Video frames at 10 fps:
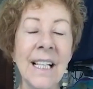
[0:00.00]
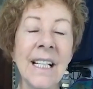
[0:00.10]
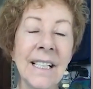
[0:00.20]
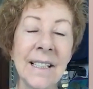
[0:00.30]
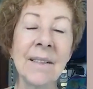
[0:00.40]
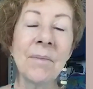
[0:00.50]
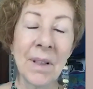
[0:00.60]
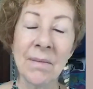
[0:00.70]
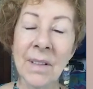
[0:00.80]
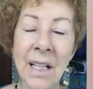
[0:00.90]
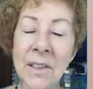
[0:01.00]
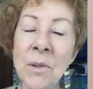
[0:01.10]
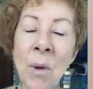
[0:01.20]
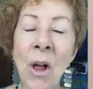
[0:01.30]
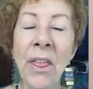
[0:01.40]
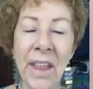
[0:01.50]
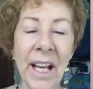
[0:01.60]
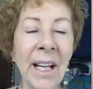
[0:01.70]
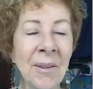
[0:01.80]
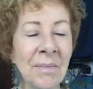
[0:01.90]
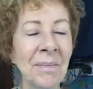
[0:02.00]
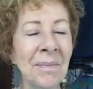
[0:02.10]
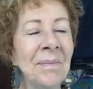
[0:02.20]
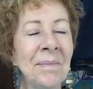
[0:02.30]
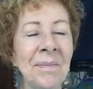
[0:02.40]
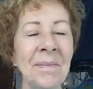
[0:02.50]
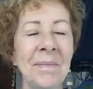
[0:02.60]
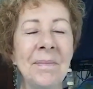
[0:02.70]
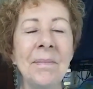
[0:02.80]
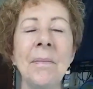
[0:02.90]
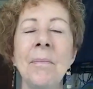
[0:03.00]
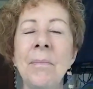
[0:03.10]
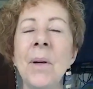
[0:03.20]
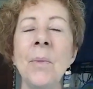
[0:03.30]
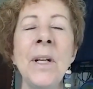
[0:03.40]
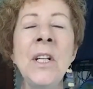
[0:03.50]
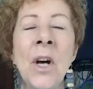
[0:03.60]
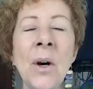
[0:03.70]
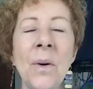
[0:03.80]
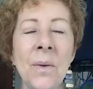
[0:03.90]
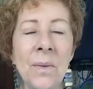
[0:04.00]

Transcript: It's not a small thing, but we know